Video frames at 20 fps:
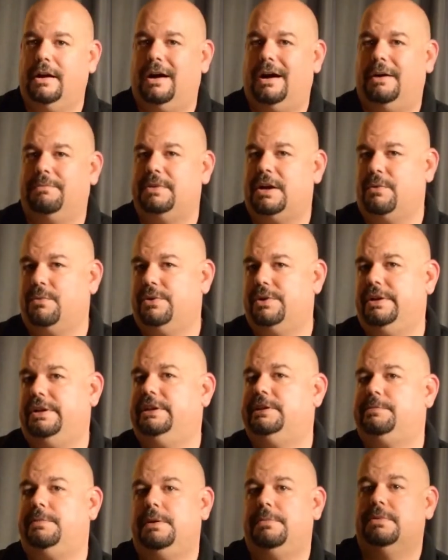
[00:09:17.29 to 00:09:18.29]
I'm not one of
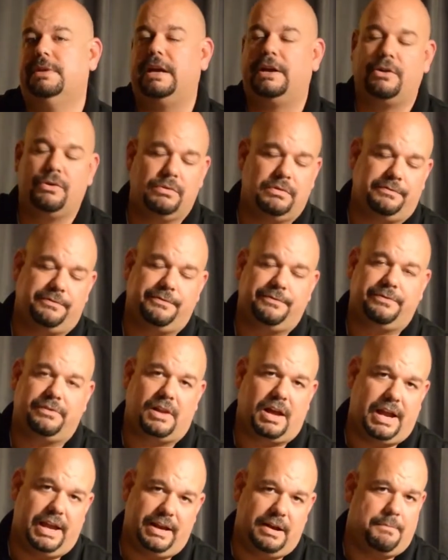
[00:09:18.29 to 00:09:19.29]
these people that go and
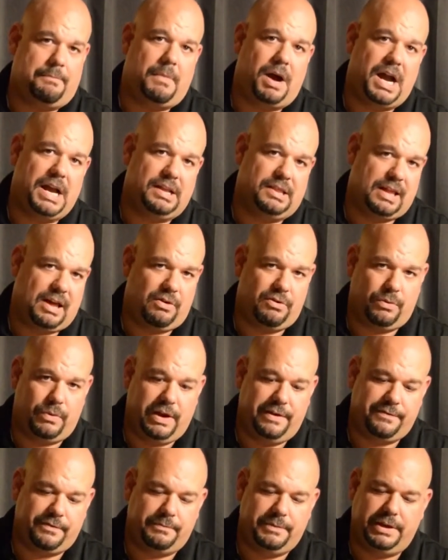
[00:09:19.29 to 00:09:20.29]
fly it a mile out
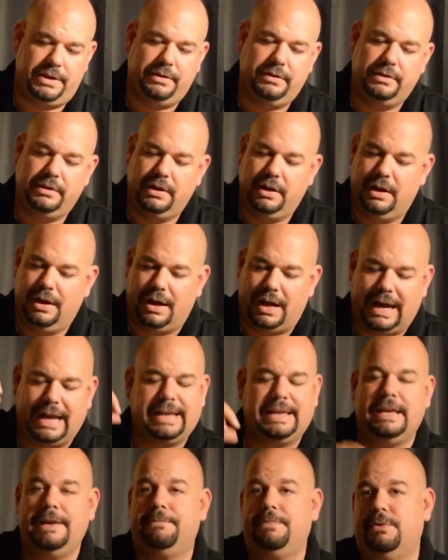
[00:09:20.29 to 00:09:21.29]
away from me.
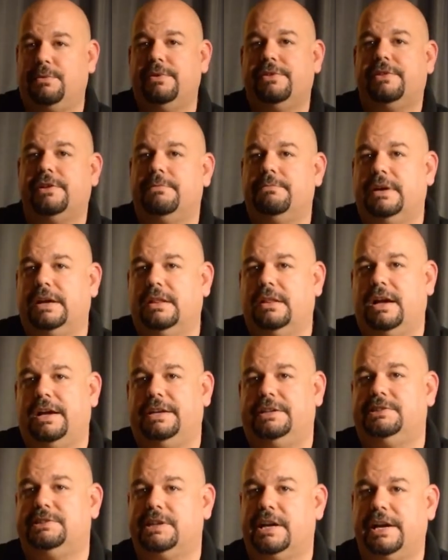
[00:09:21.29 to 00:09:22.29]
I keep it within my
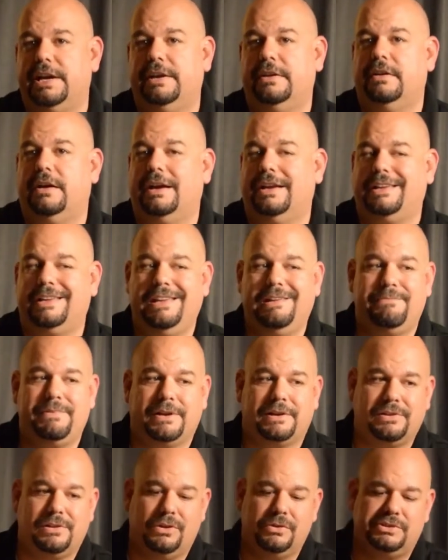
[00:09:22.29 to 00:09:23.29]
line of sight. I keep
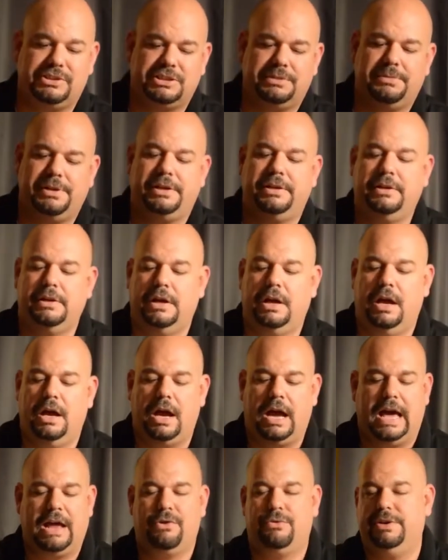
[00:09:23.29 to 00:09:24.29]
it close to me.
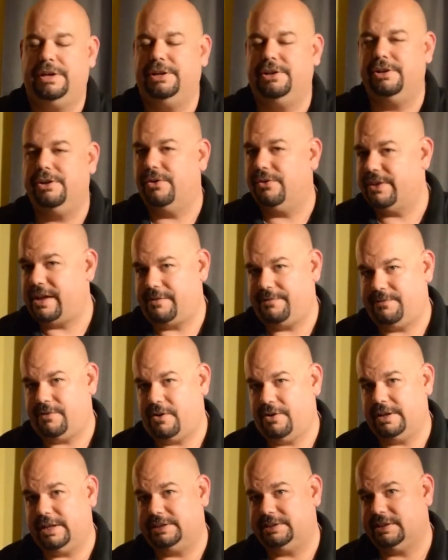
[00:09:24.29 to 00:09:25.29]
I don't need to go that
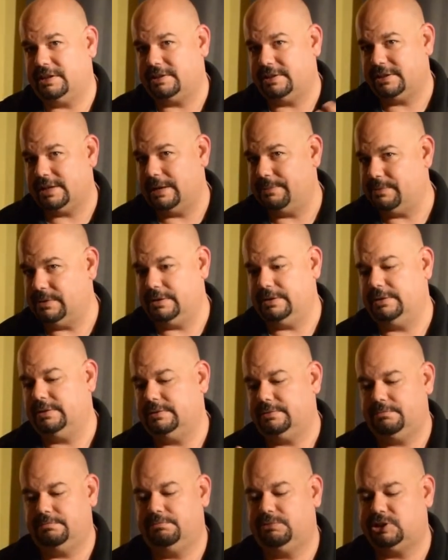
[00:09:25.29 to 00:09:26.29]
far. That's not the type
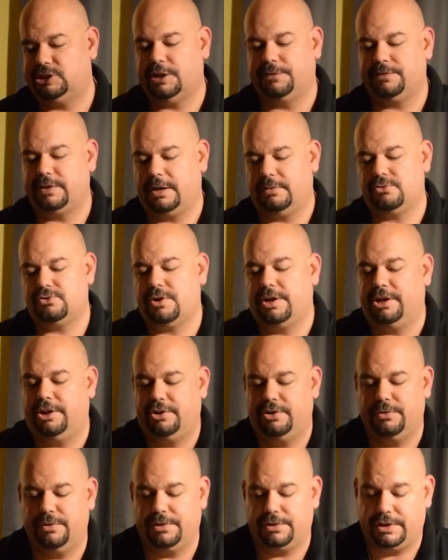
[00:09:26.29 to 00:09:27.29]
of stuff that I'm trying
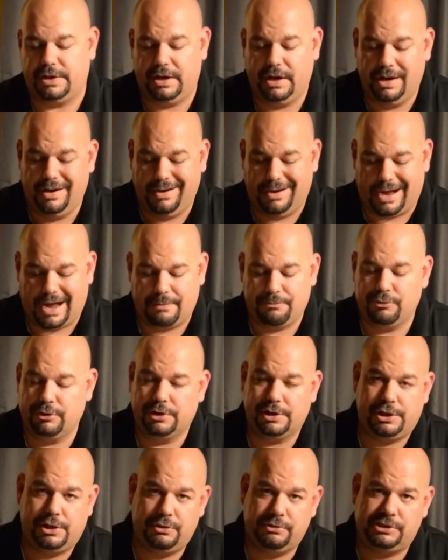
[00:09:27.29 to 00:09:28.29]
to do with it. I'm
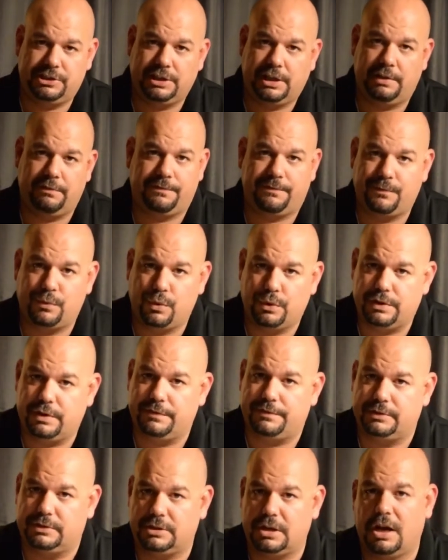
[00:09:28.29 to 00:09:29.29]
really using it for the
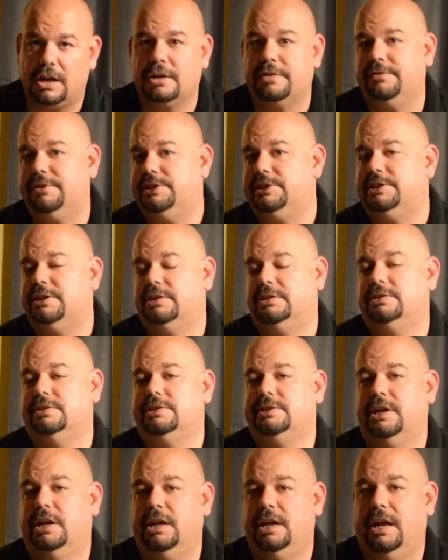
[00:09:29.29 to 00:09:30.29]
photography
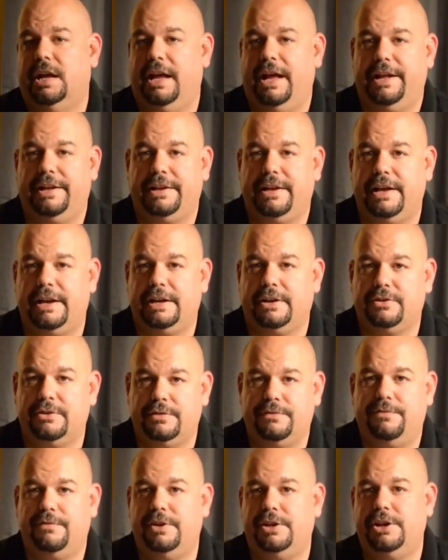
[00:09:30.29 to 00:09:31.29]
sense and getting
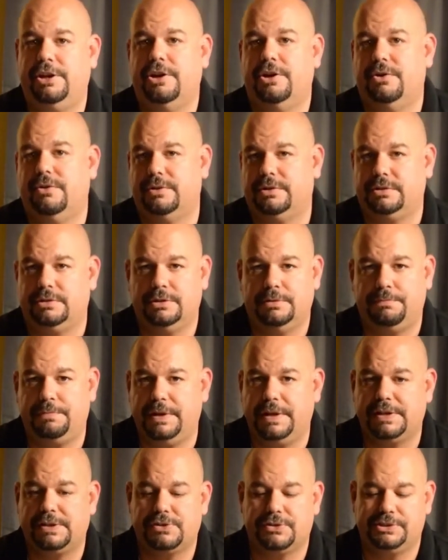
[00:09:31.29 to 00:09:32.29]
good video and good
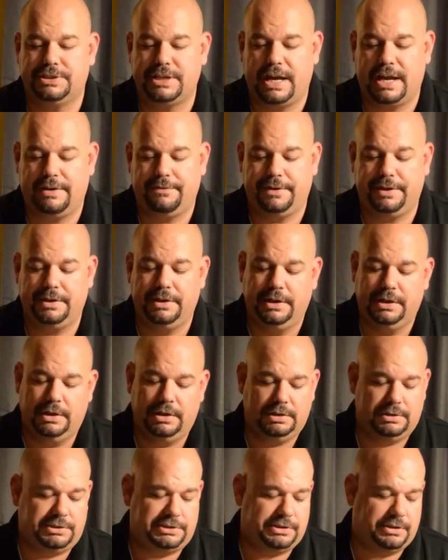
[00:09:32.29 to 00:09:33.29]
pictures out of it.
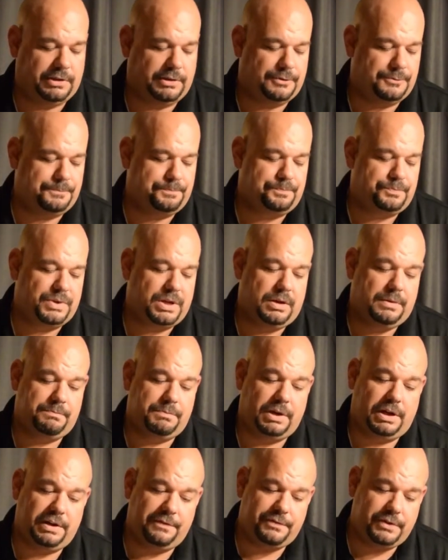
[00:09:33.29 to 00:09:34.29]
So,
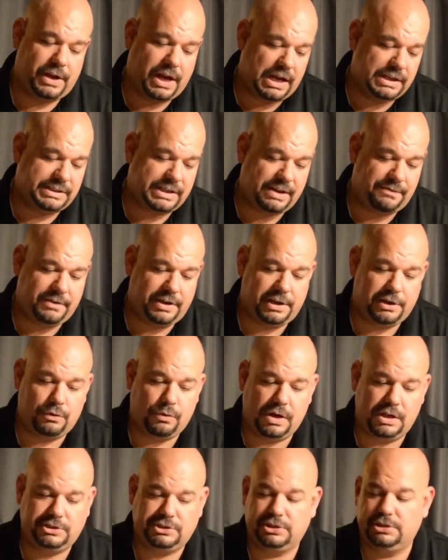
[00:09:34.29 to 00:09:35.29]
but if you guys have any
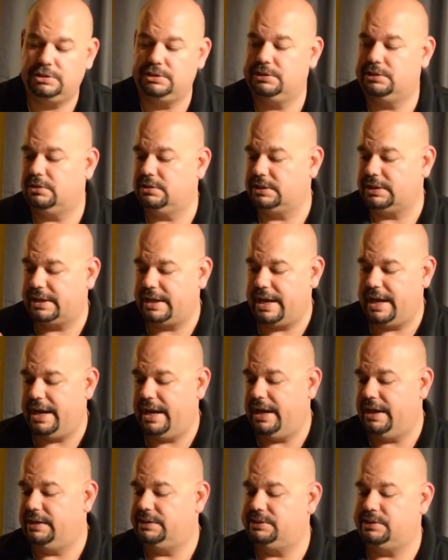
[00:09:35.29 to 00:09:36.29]
questions on the
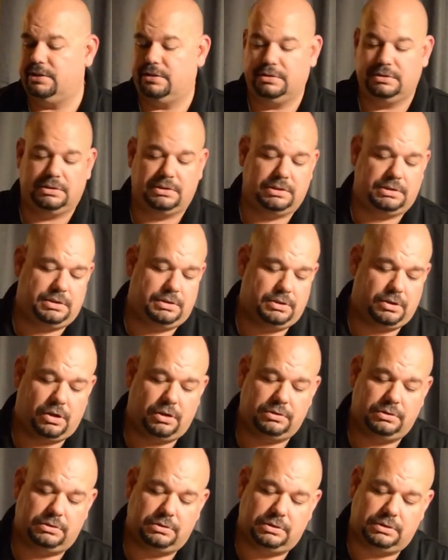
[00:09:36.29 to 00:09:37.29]
case, on
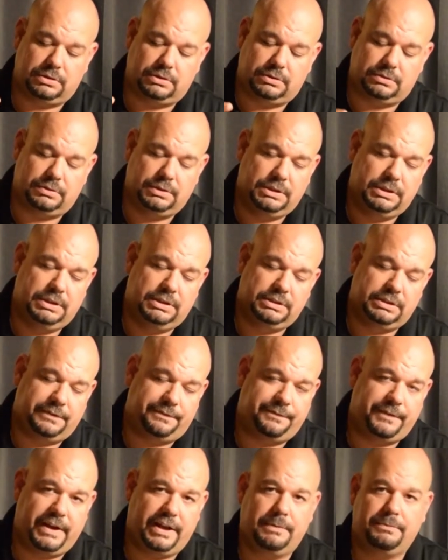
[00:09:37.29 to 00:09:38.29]
the
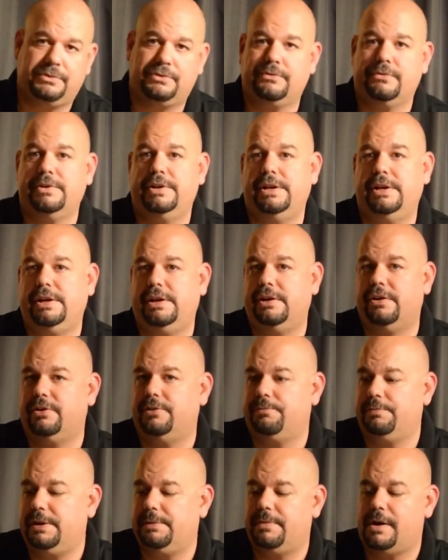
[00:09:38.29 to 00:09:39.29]
Phantom 3, on
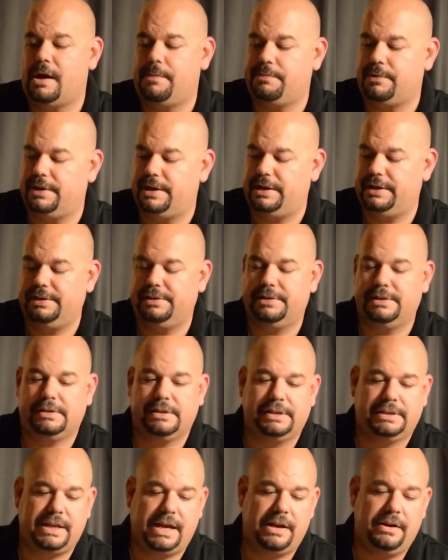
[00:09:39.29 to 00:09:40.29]
the Bebop, on anything
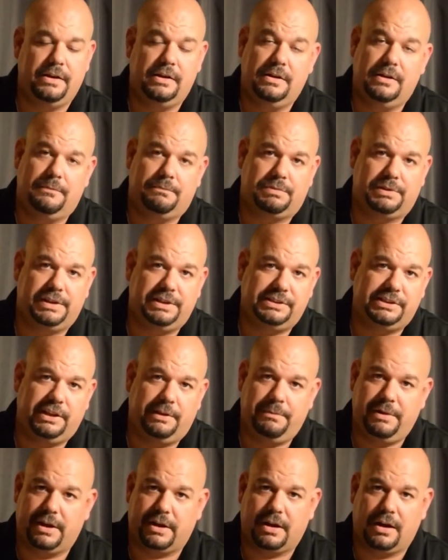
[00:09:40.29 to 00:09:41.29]
like that, please
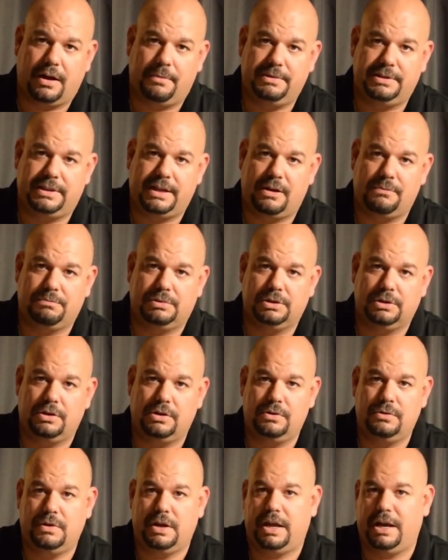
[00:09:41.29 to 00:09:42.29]
leave me a comment down
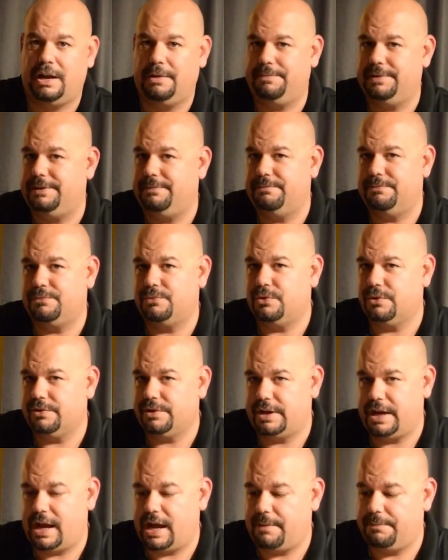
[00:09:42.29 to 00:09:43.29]
below, and I'd be more
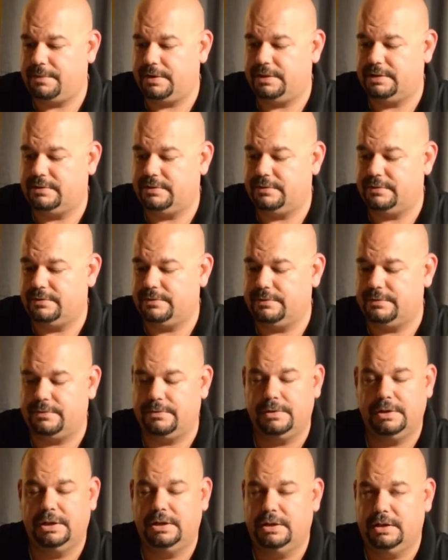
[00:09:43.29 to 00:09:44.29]
than happy
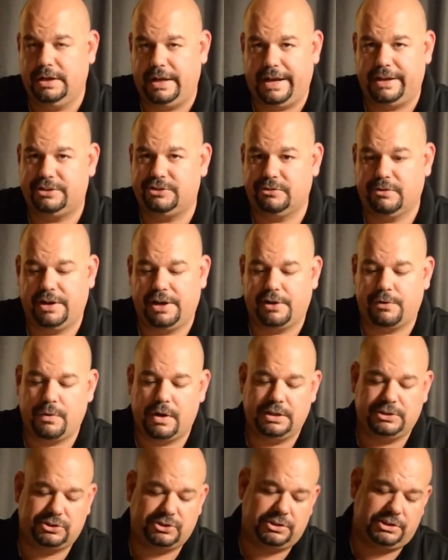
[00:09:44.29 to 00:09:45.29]
to answer any
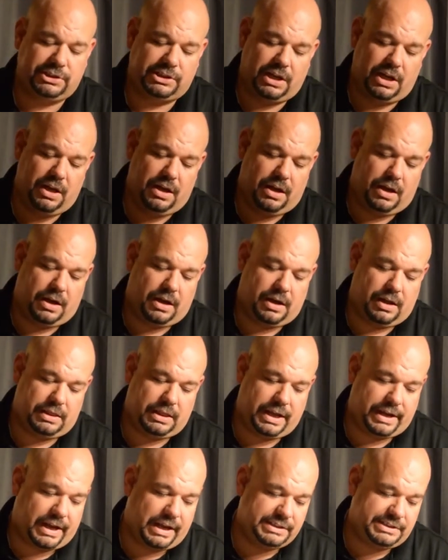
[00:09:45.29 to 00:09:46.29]
questions.
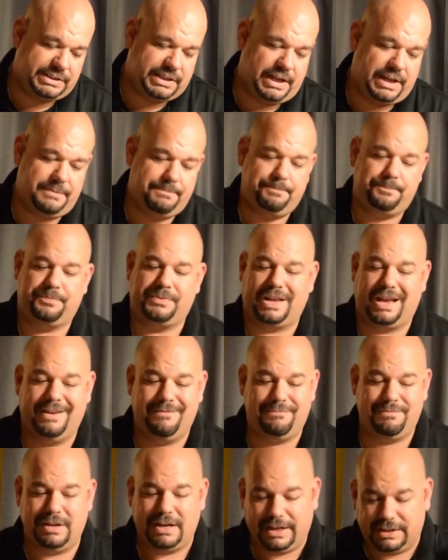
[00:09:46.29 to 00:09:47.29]
Like I said,
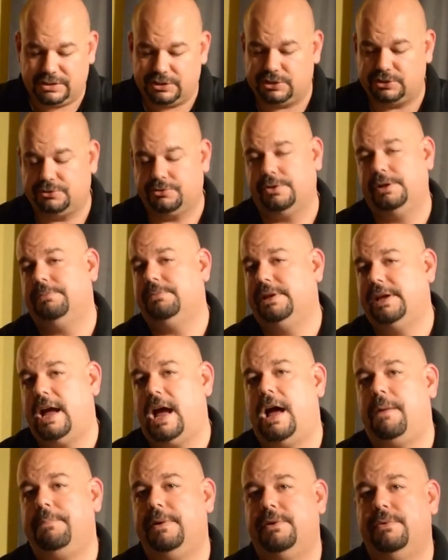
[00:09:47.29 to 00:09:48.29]
I've been extremely
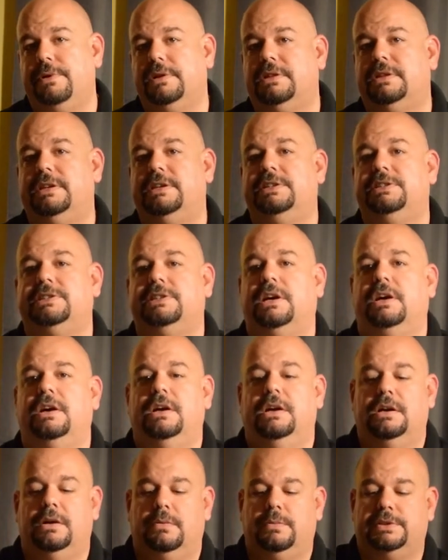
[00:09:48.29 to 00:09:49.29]
happy with this,
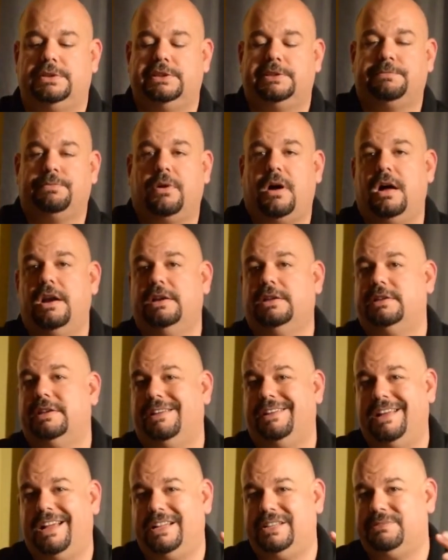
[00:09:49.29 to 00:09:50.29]
product.
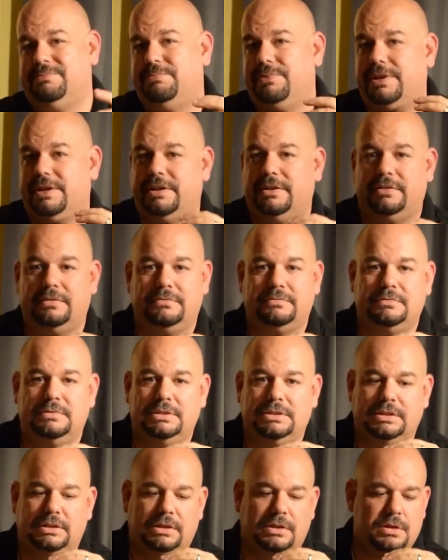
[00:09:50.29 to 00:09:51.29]
It has been
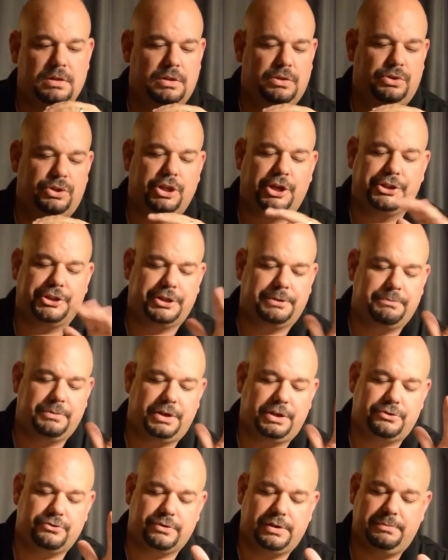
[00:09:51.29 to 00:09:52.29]
nothing
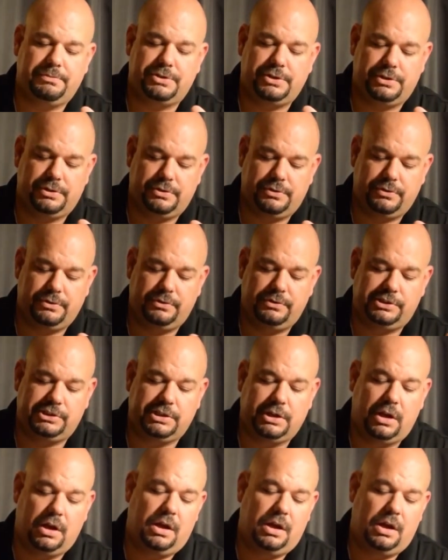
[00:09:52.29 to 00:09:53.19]
but a dream to use.